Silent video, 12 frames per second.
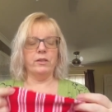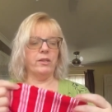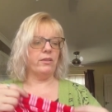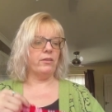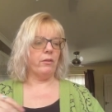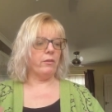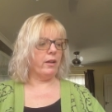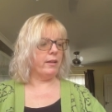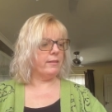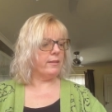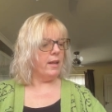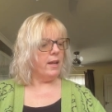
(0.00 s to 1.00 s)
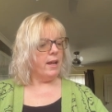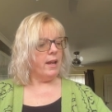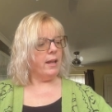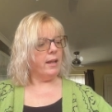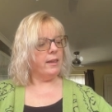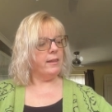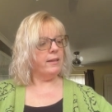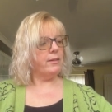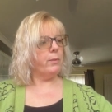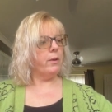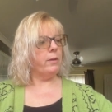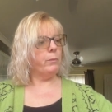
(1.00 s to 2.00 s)
It's so nice. And this
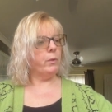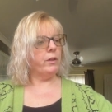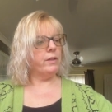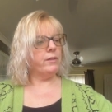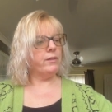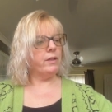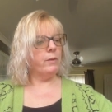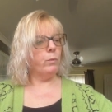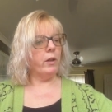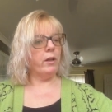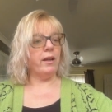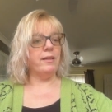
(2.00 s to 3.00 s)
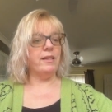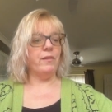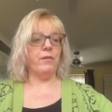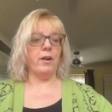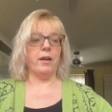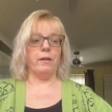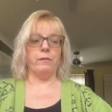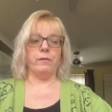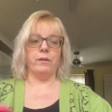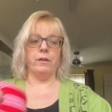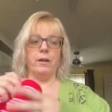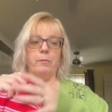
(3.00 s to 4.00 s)
one was £1.95
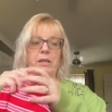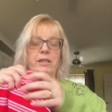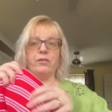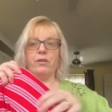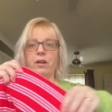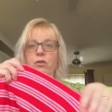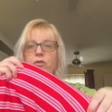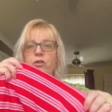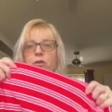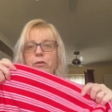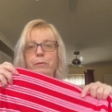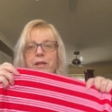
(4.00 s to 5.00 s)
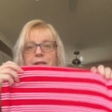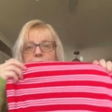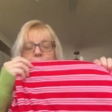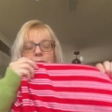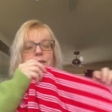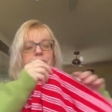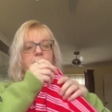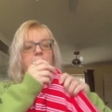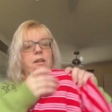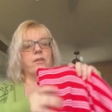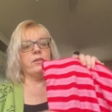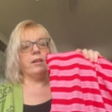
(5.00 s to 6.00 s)
a meter, and I got 2 meters,
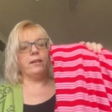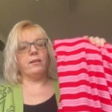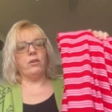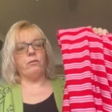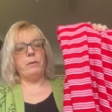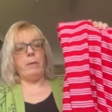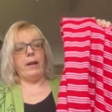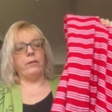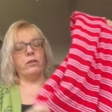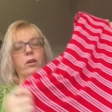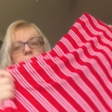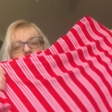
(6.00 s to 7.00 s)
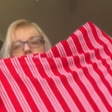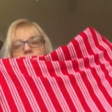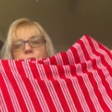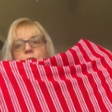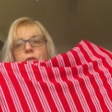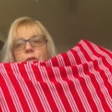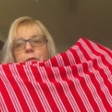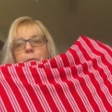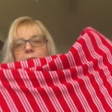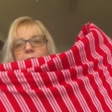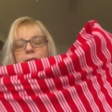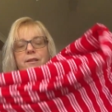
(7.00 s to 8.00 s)
so that's £3.90 for 2
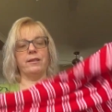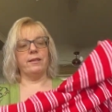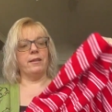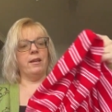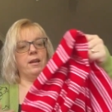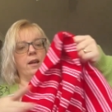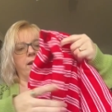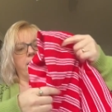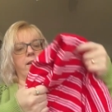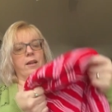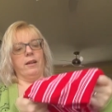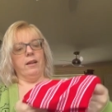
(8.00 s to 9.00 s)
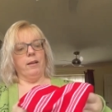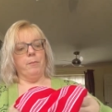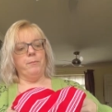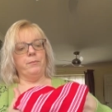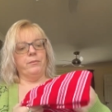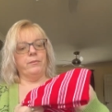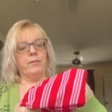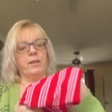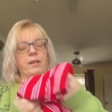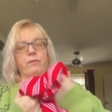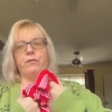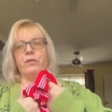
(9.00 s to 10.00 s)
meters.
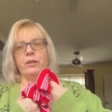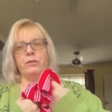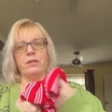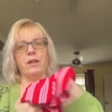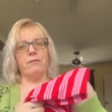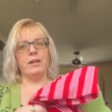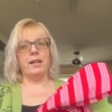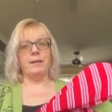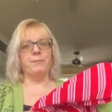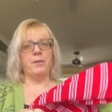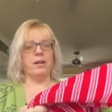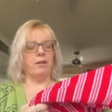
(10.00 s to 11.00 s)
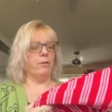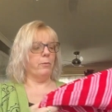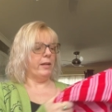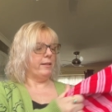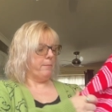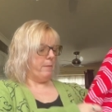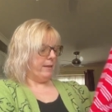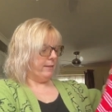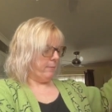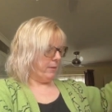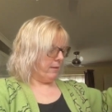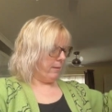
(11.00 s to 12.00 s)
It feels lovely. I can't wait to make
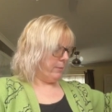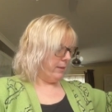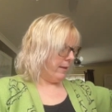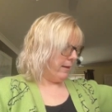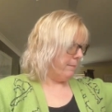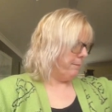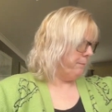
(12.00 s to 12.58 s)
something up in that.